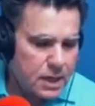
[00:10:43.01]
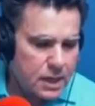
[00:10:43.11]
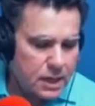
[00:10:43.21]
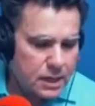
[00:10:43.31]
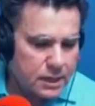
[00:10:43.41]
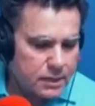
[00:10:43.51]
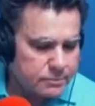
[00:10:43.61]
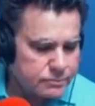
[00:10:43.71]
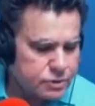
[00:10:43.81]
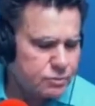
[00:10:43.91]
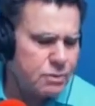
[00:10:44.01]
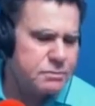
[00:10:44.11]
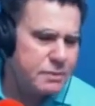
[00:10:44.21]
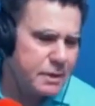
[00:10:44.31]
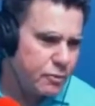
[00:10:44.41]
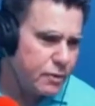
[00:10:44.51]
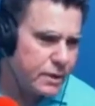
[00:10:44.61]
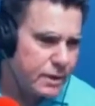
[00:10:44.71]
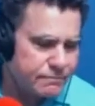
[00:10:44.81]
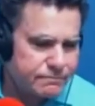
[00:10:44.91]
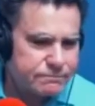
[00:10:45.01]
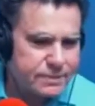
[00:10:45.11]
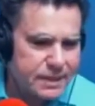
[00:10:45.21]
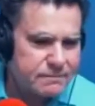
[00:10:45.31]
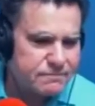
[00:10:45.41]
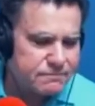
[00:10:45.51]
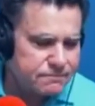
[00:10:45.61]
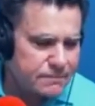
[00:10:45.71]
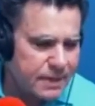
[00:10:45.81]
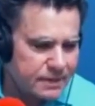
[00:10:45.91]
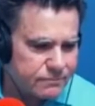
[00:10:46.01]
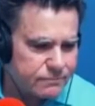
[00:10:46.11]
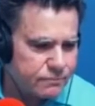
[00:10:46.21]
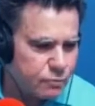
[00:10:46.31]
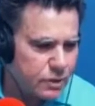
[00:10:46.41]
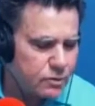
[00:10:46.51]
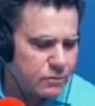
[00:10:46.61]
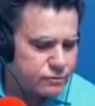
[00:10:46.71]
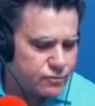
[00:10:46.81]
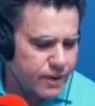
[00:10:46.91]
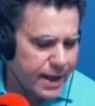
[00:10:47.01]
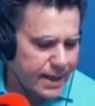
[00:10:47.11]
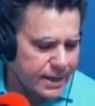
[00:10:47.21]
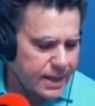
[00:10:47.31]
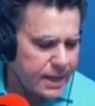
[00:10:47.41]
what was my point? I kind of went off track.